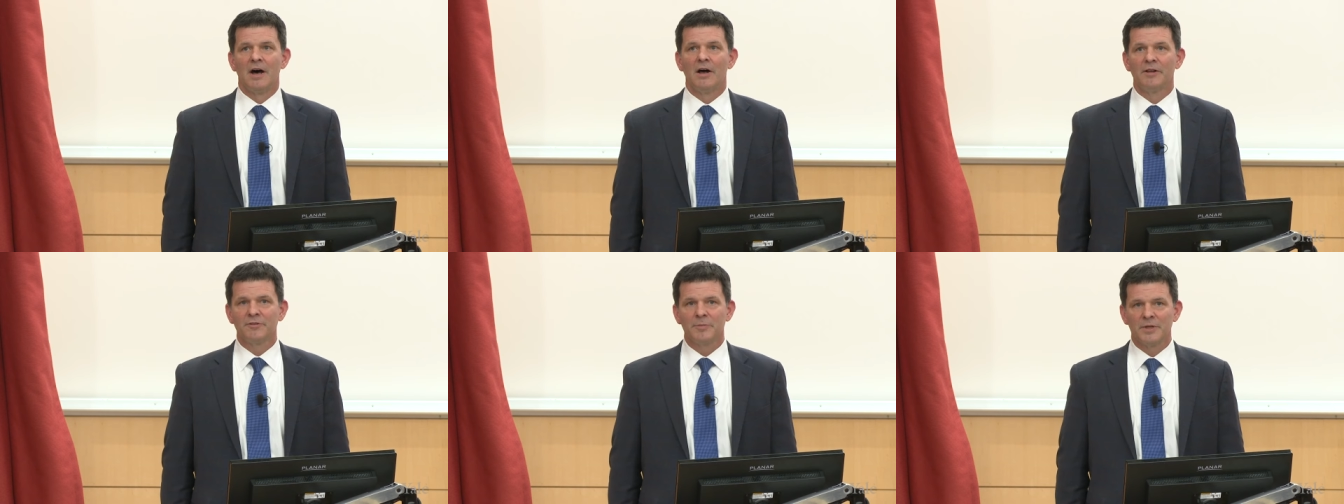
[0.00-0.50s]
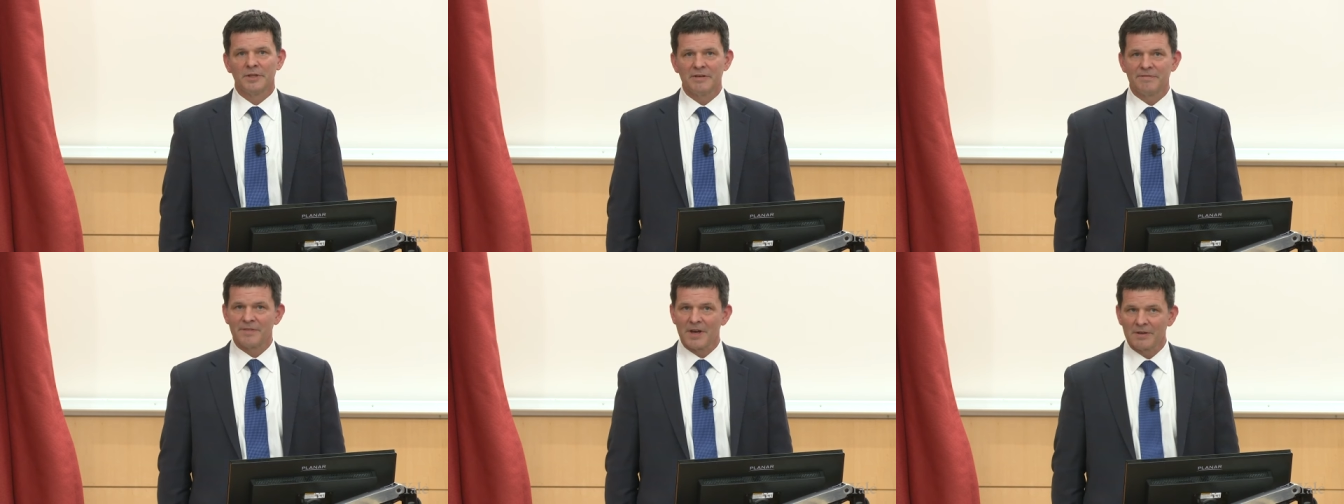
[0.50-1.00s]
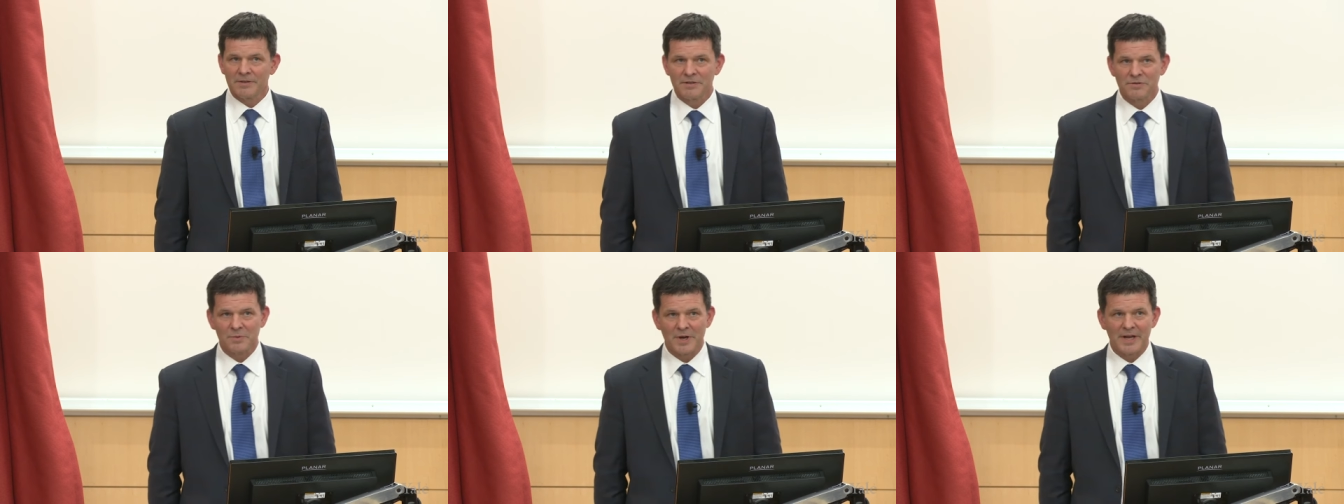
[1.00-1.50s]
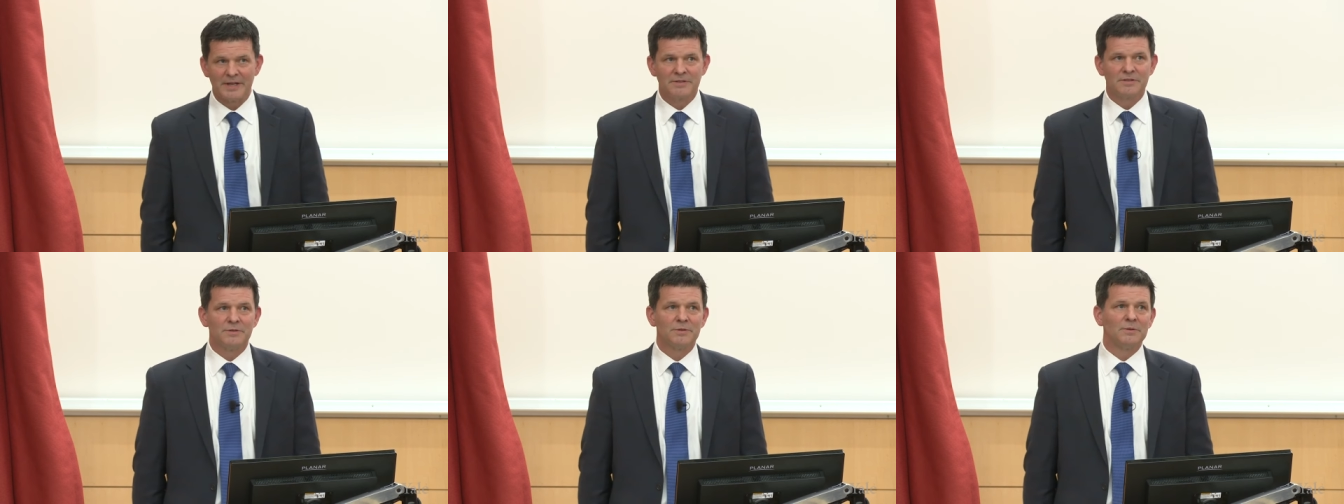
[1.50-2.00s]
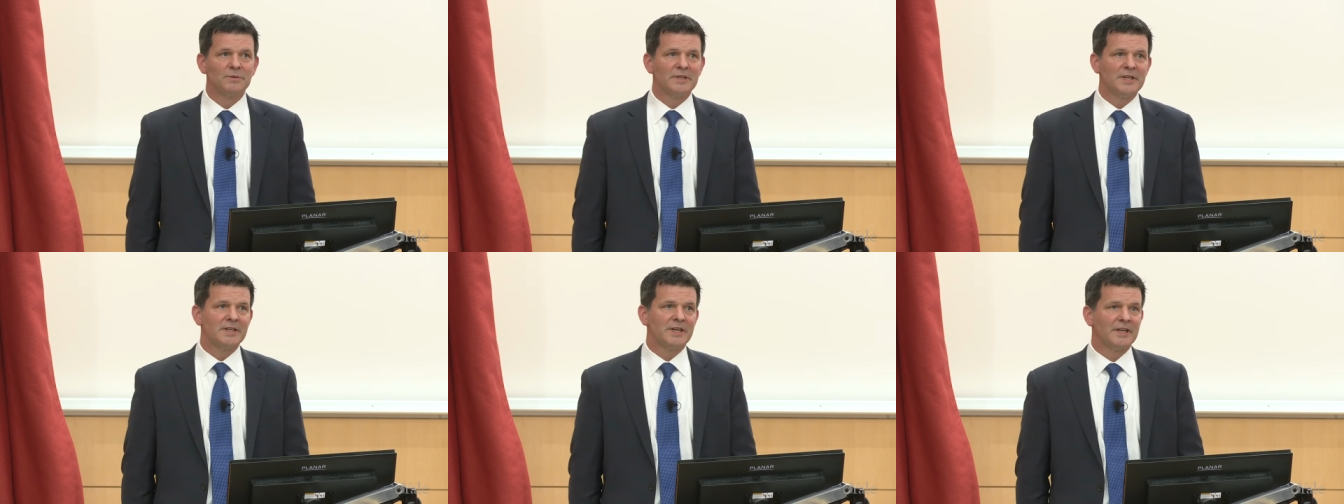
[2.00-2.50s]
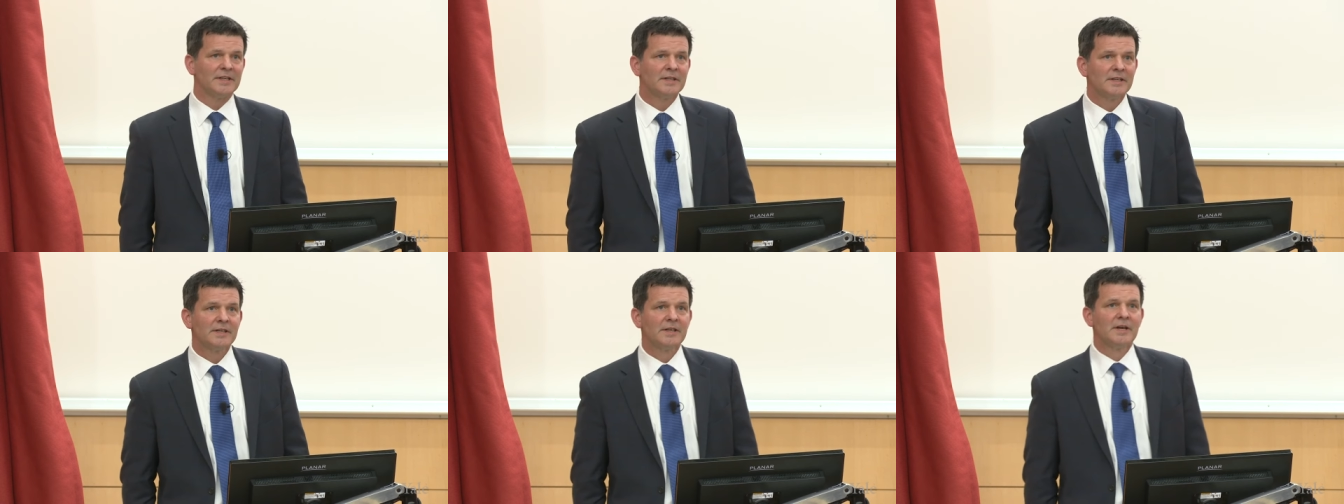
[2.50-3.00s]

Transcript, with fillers: Ultimately, found his way to leading